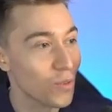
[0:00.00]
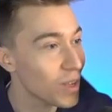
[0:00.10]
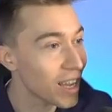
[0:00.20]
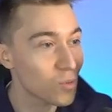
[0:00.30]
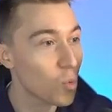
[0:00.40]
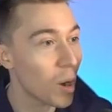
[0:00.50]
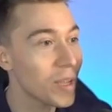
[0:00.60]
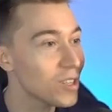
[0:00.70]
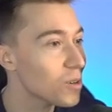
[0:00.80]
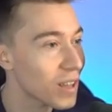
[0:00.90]
If you guys
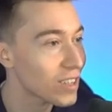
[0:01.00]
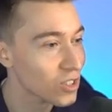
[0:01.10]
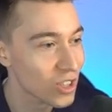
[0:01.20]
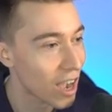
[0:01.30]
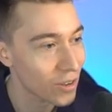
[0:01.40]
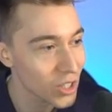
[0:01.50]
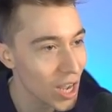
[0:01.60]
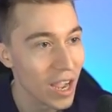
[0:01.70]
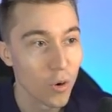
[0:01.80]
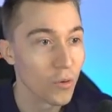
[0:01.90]
want me to do a classic
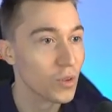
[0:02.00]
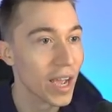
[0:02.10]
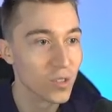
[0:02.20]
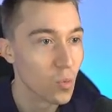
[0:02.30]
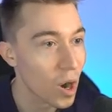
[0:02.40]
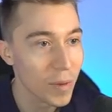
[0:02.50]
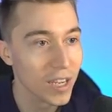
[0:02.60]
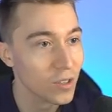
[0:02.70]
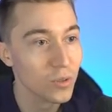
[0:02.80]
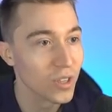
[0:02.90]
challenge or if you guys want
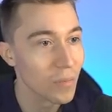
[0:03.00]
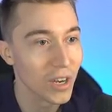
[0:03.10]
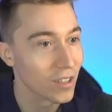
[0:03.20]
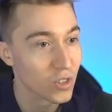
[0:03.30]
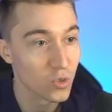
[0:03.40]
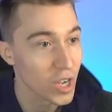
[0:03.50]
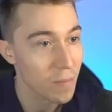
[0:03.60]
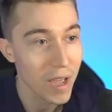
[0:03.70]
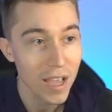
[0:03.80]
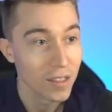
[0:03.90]
me to do something on
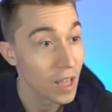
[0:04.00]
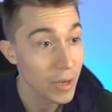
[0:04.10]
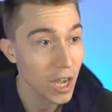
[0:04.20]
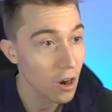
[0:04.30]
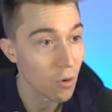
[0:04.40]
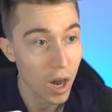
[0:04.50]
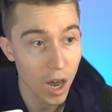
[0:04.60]
stream, let me know.